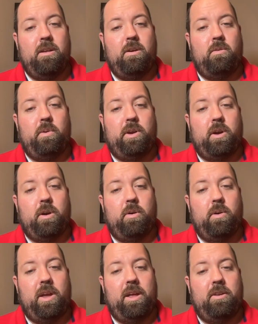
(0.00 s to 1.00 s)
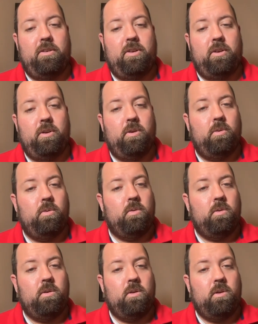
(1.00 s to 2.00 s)
We go into
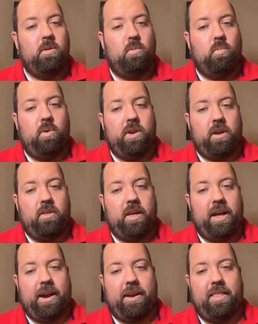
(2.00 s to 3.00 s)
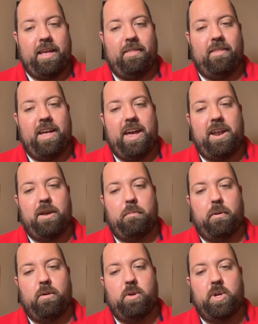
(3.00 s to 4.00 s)
1 o'clock. That line
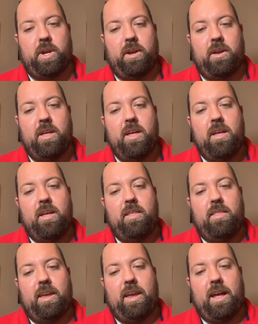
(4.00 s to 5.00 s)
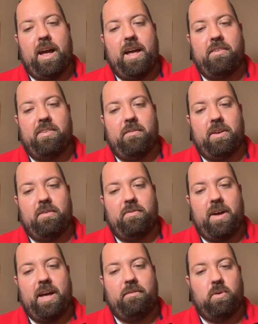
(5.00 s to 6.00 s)
approaching the
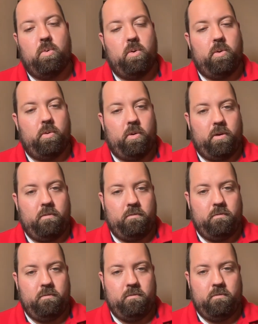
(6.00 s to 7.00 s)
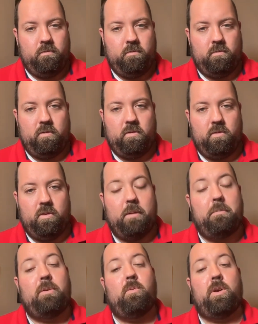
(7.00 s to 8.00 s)
I-75 corridor. That'd
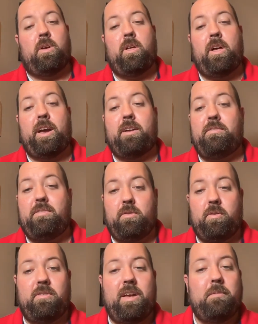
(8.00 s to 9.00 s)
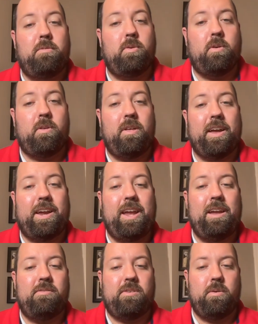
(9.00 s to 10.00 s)
be 1 o'clock Central Time, 2 o'clock
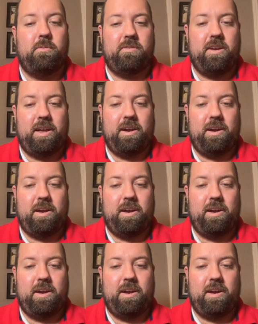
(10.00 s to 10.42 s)
East Coast Time.